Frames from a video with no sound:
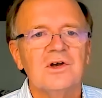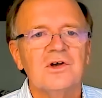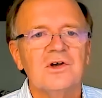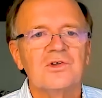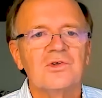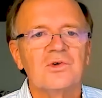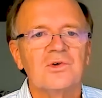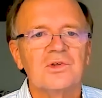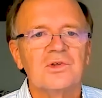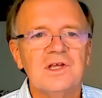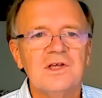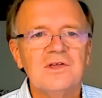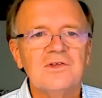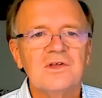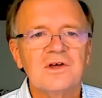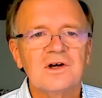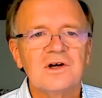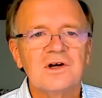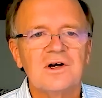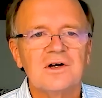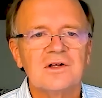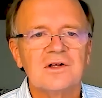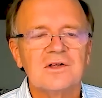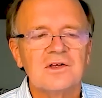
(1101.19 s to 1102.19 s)
So these
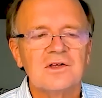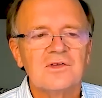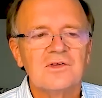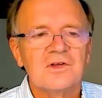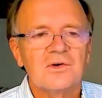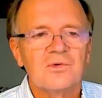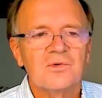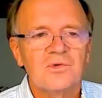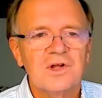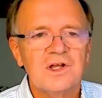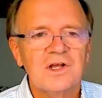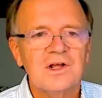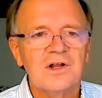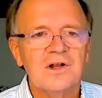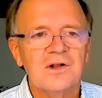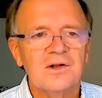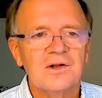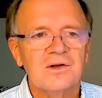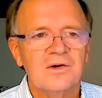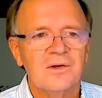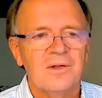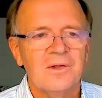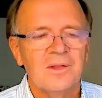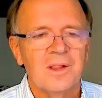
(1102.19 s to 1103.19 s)
are
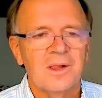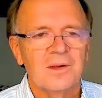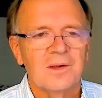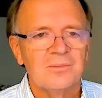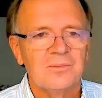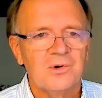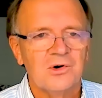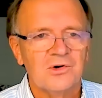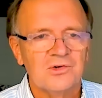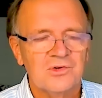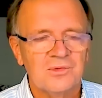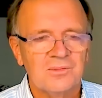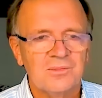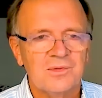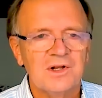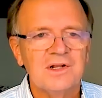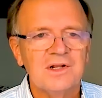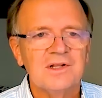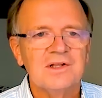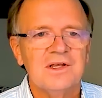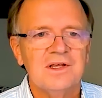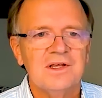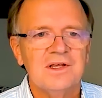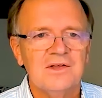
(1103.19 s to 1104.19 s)
real
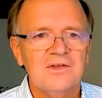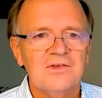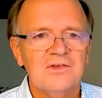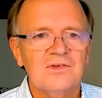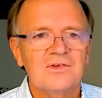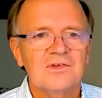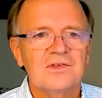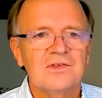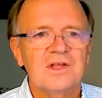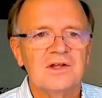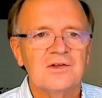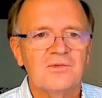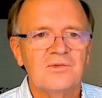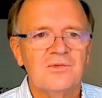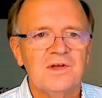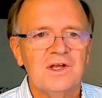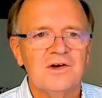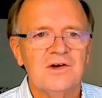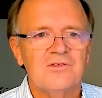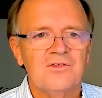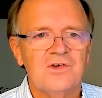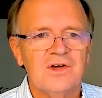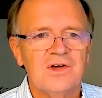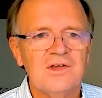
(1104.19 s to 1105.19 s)
possibilities that we
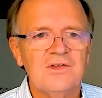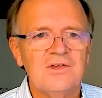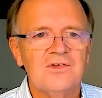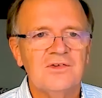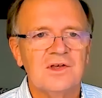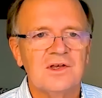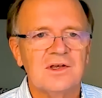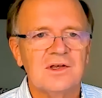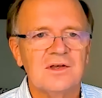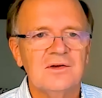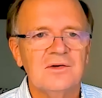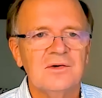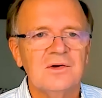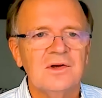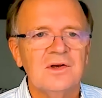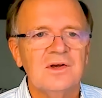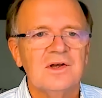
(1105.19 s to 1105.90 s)
are facing.